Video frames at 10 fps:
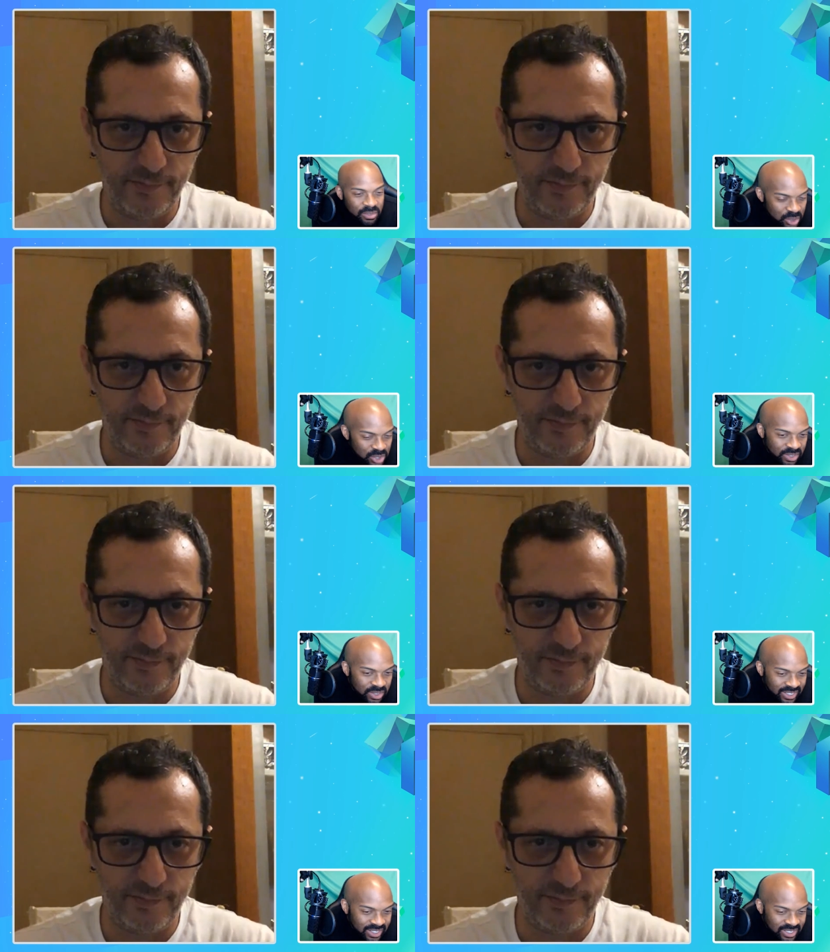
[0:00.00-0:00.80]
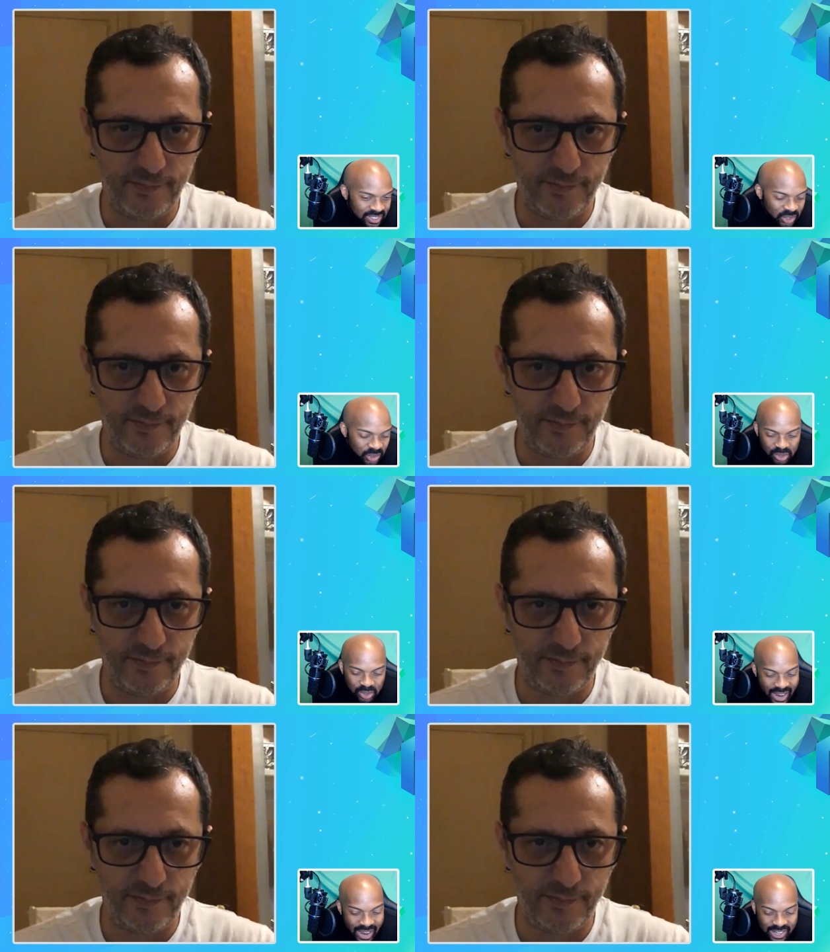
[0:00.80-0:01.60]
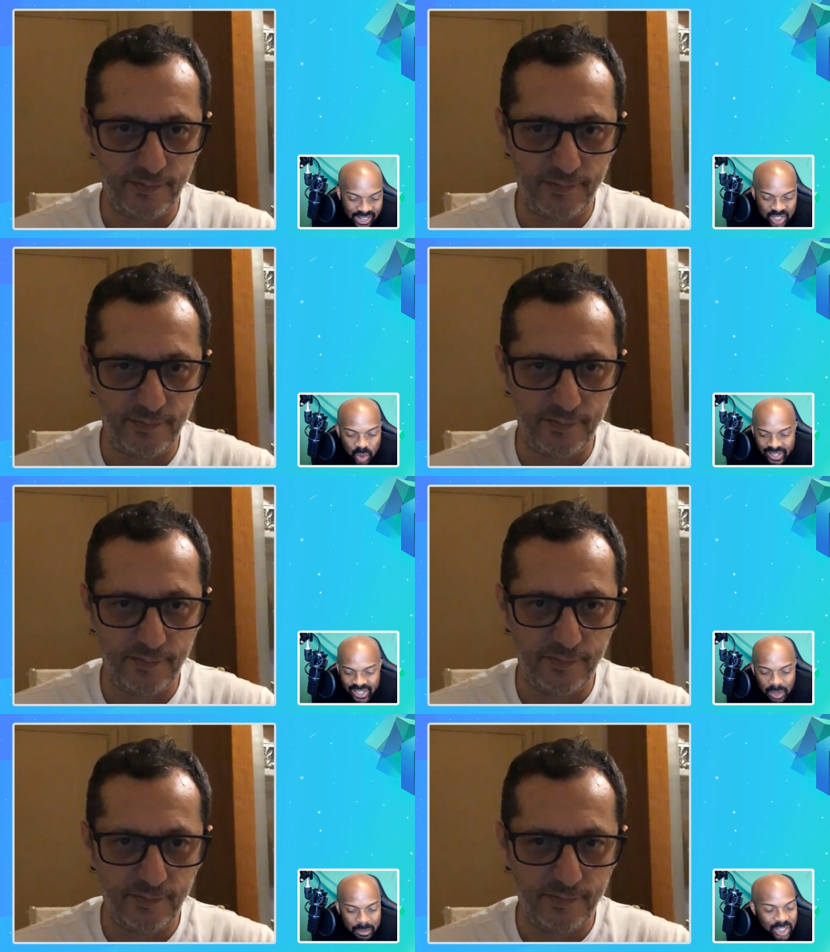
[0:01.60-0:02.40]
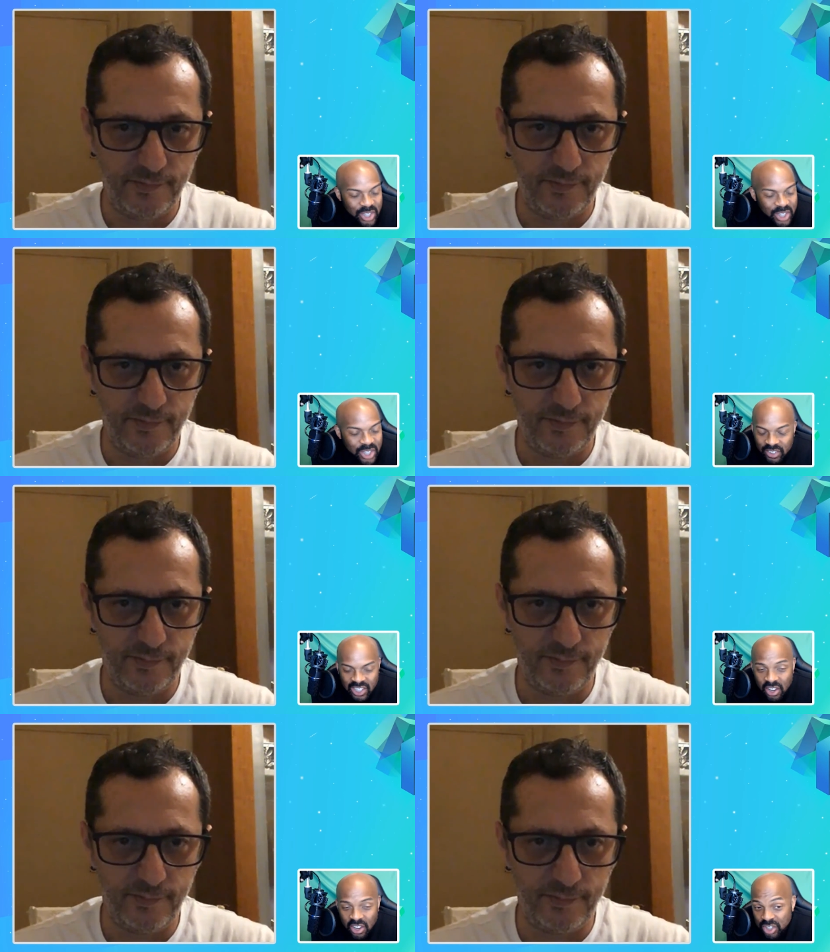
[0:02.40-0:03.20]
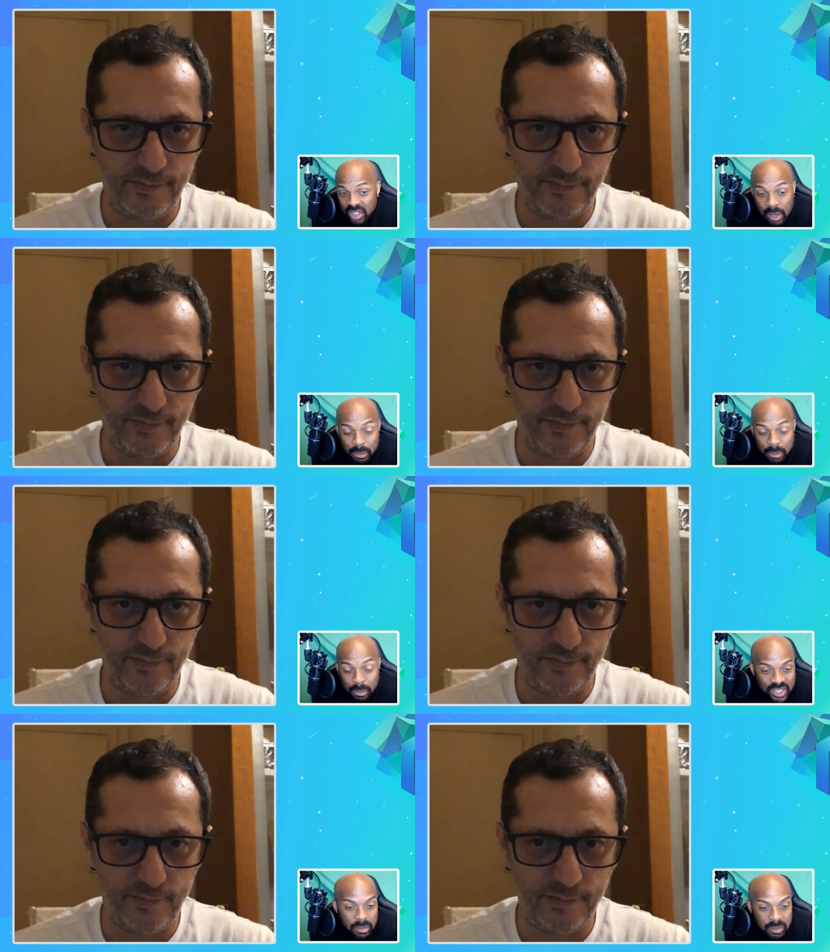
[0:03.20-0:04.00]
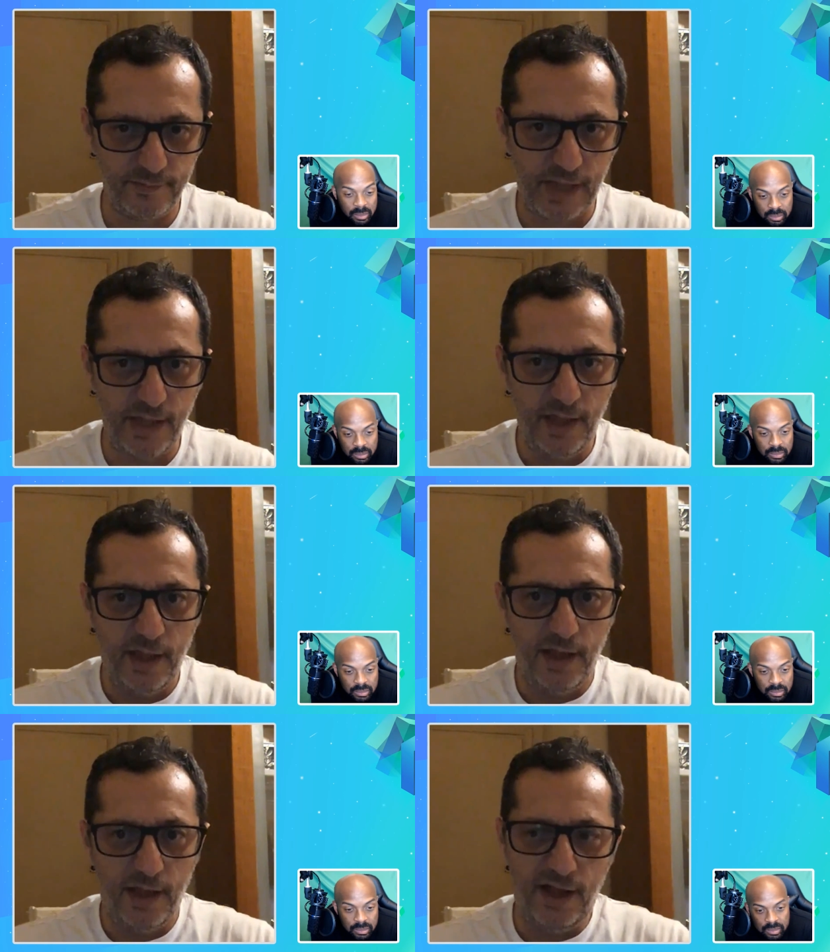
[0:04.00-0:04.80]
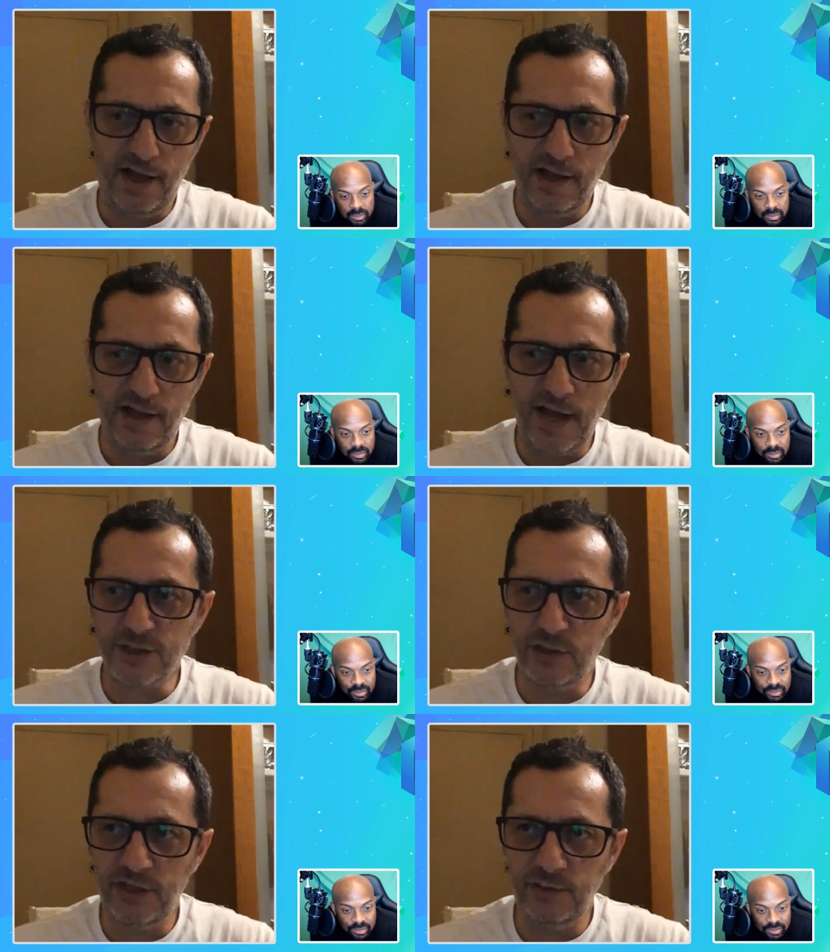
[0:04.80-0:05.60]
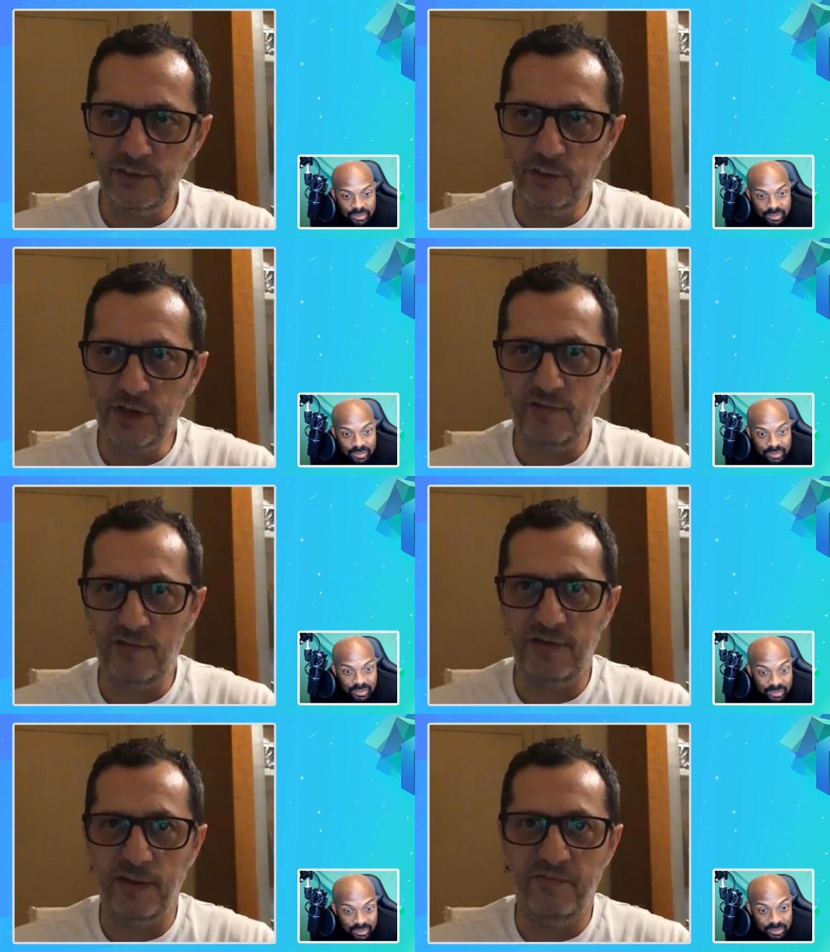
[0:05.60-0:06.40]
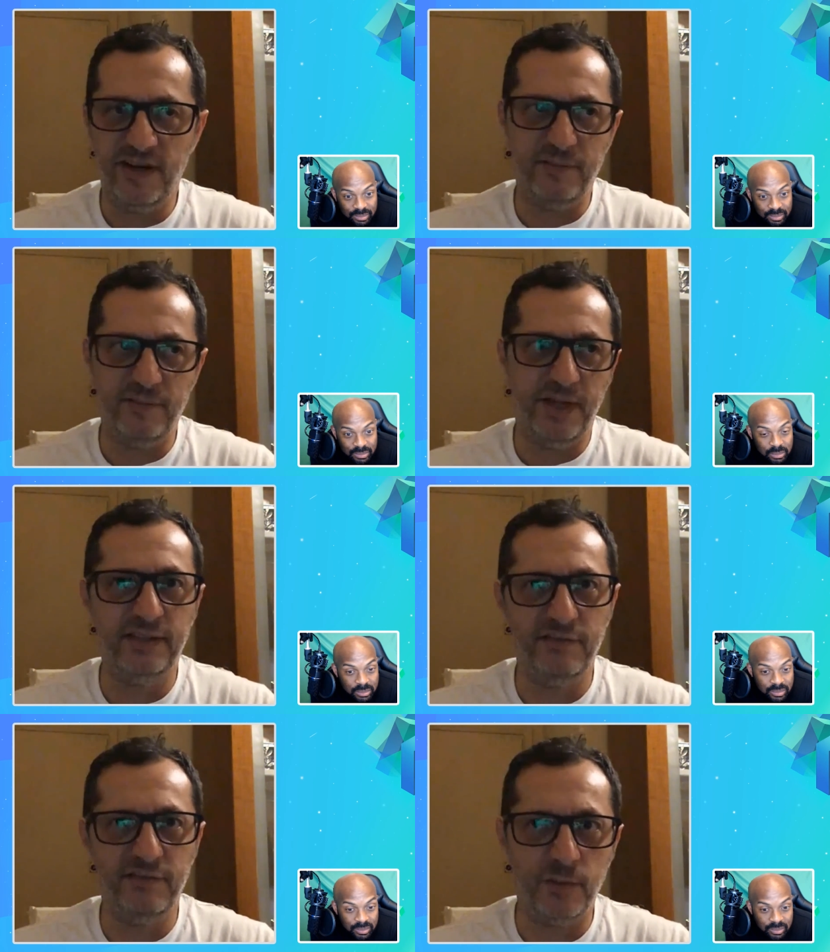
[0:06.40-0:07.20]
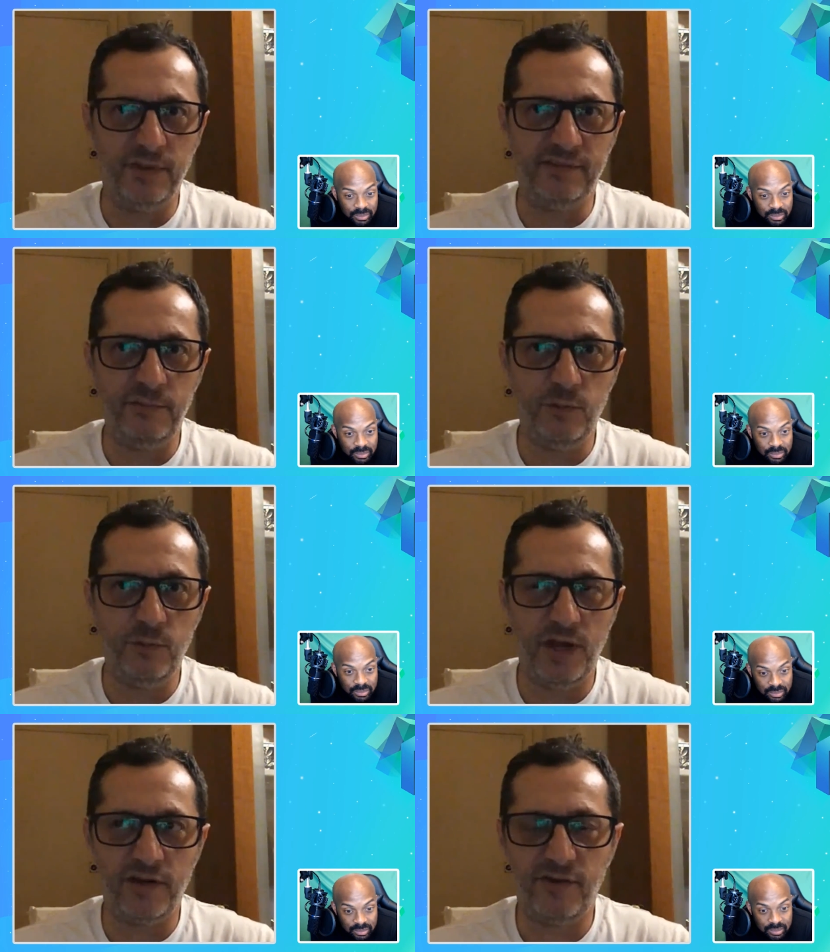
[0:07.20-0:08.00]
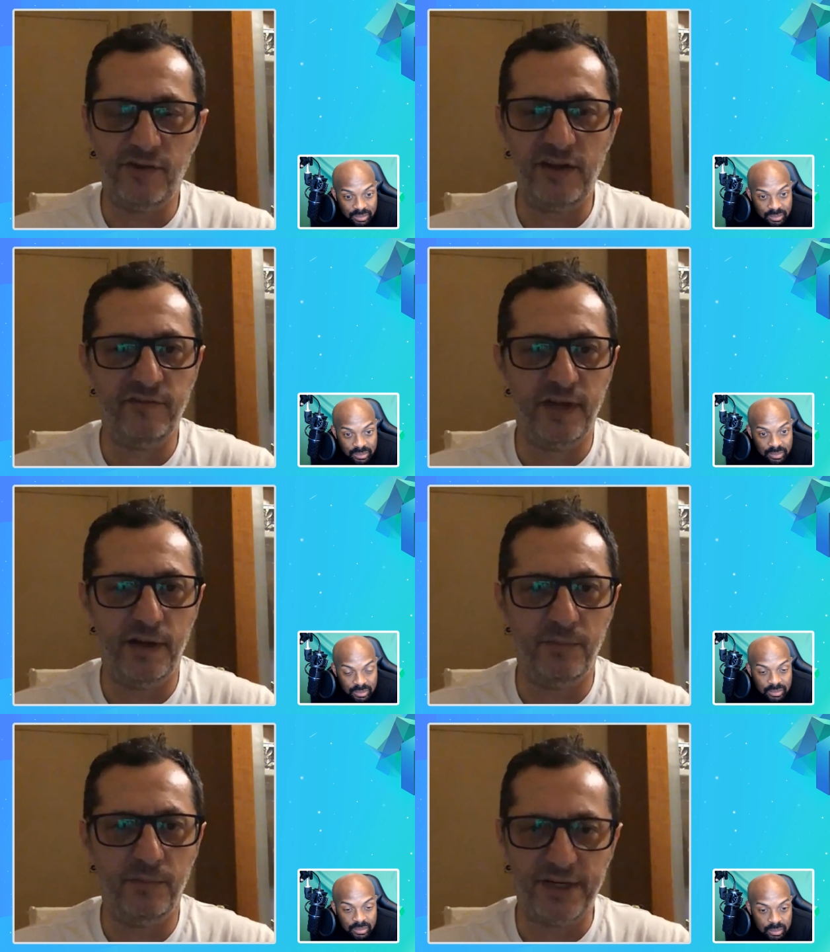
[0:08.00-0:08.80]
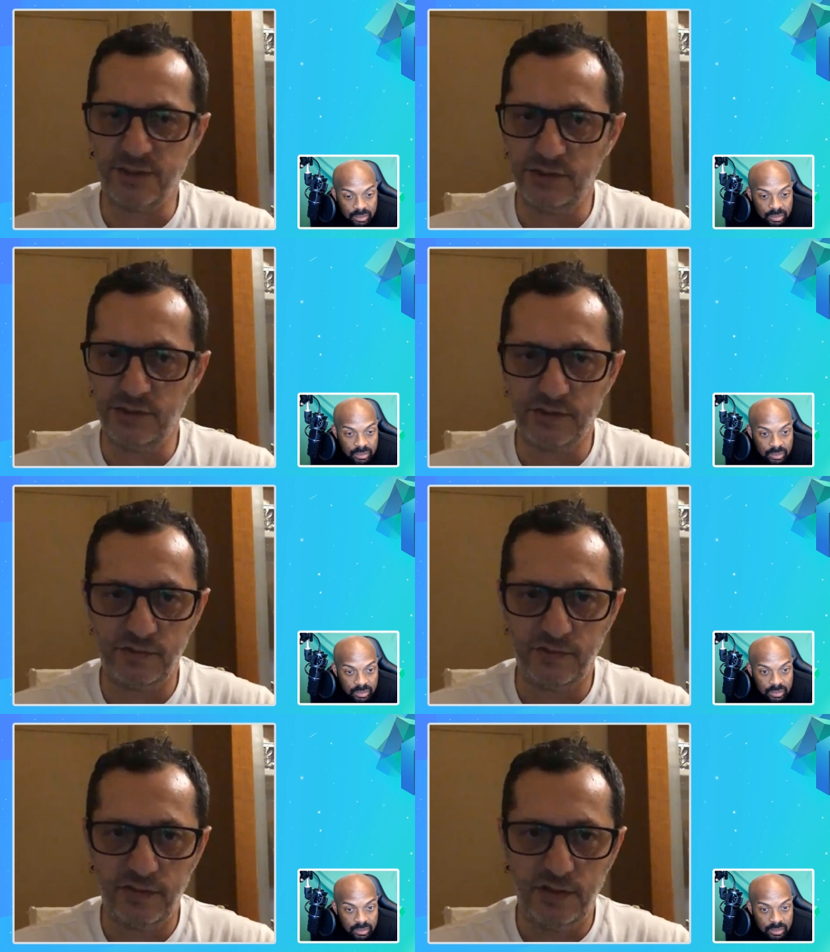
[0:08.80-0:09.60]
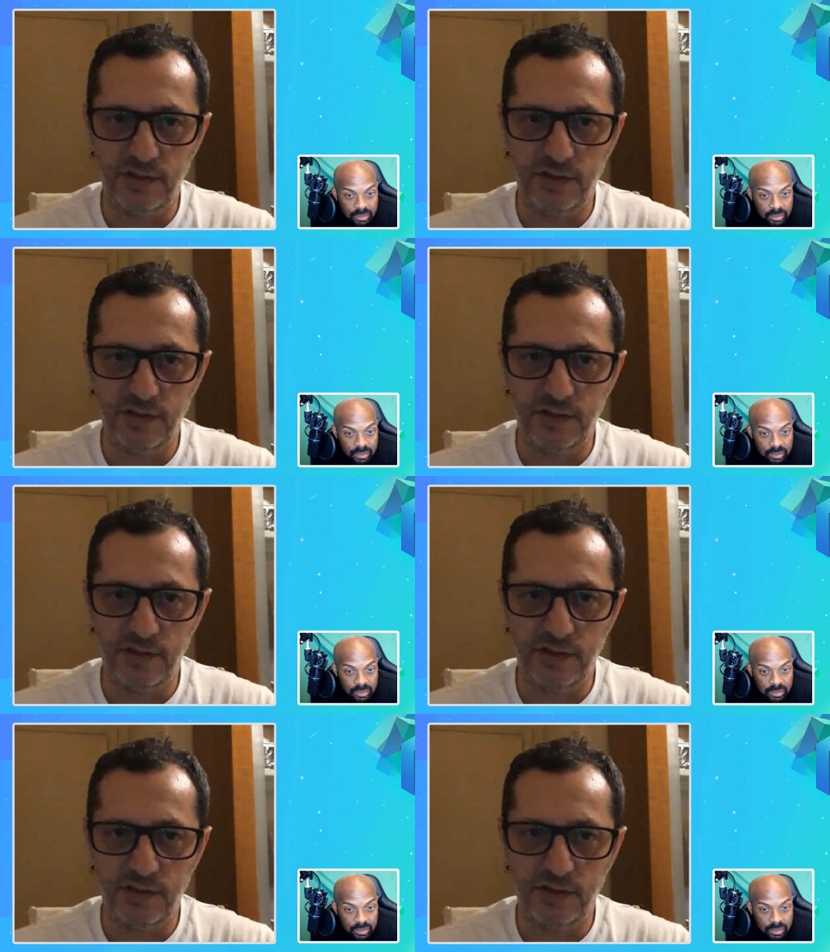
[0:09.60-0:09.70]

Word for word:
Speaker 1: things to do, and you've got to react quickly. I mean, do you have a large development team?
Speaker 2: Uh, actually, we don't have a very big development team. We are five uh, persons.